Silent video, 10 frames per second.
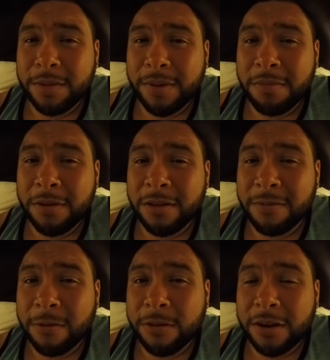That might be in
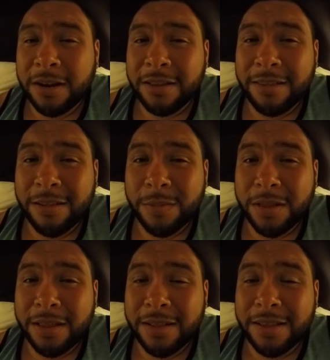the Virgin Islands,
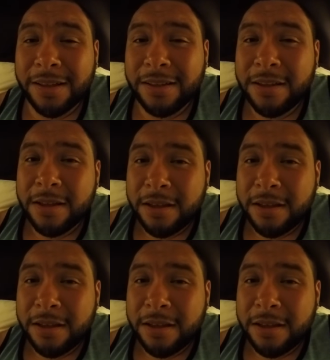something like that.